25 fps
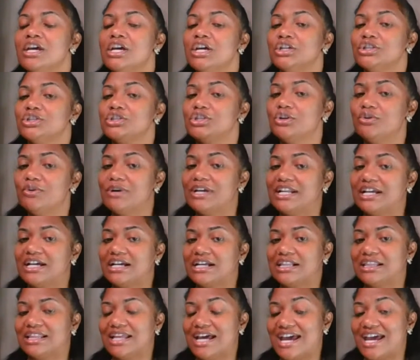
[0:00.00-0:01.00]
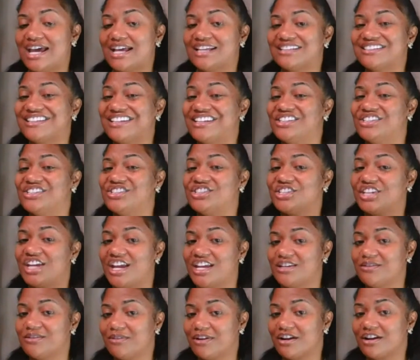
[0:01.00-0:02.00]
doing a class in
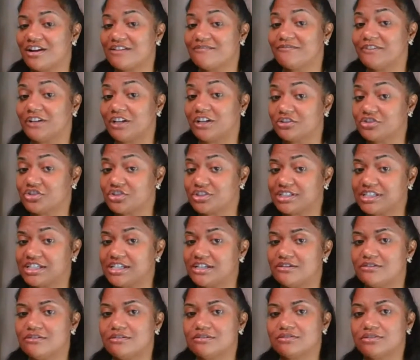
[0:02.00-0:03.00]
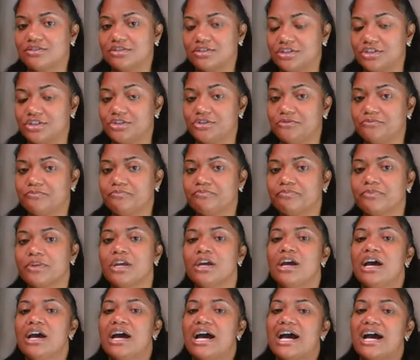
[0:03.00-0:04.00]
January virtually on Zoom.
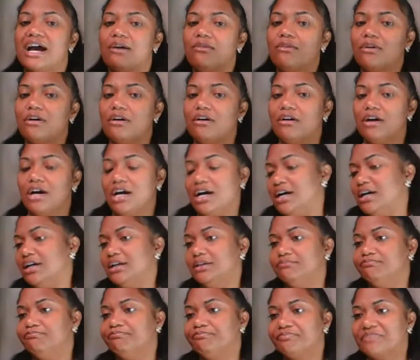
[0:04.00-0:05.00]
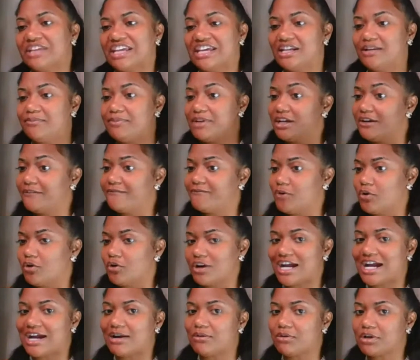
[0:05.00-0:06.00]
I will, it'll be a
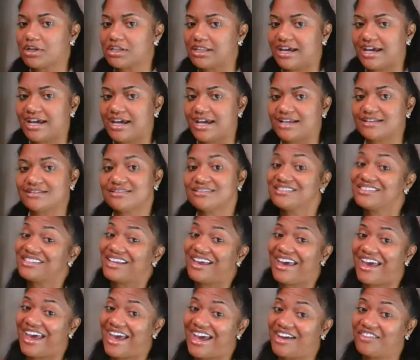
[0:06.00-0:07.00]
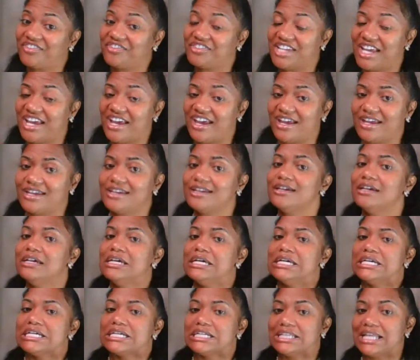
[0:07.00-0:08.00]
4-hour class. It's a half day
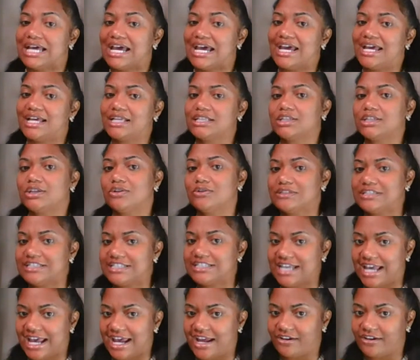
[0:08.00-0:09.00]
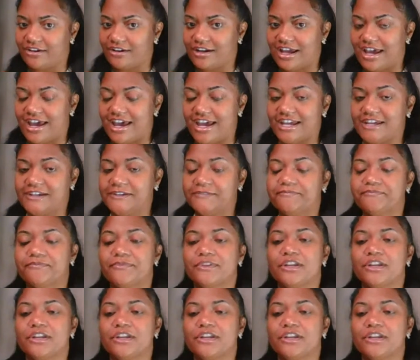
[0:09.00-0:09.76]
class on Saturday.